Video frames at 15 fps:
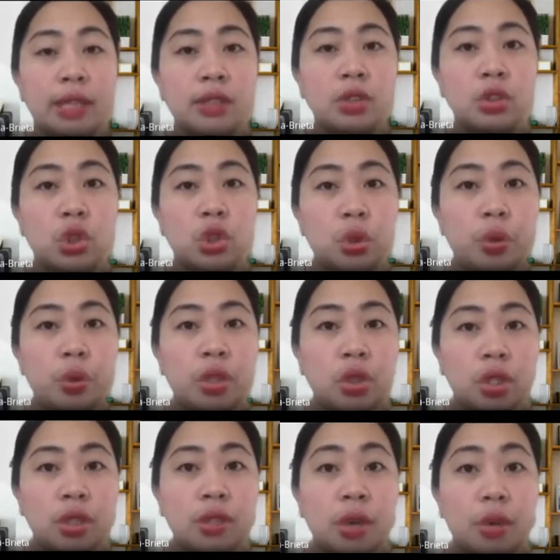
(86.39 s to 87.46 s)
during your
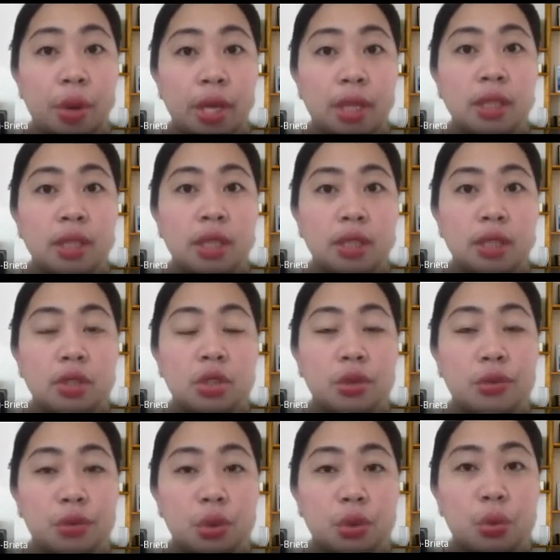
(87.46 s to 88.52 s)
direct
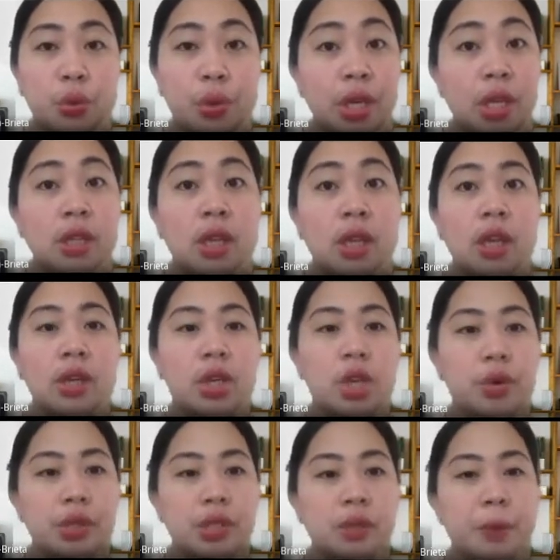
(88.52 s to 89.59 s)
interview with your
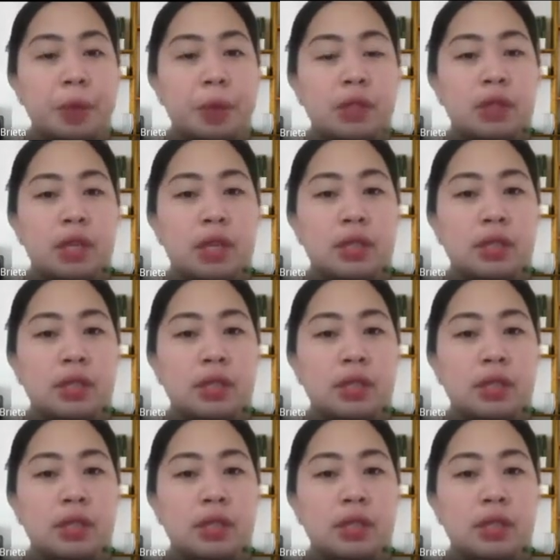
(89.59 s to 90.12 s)
respondents.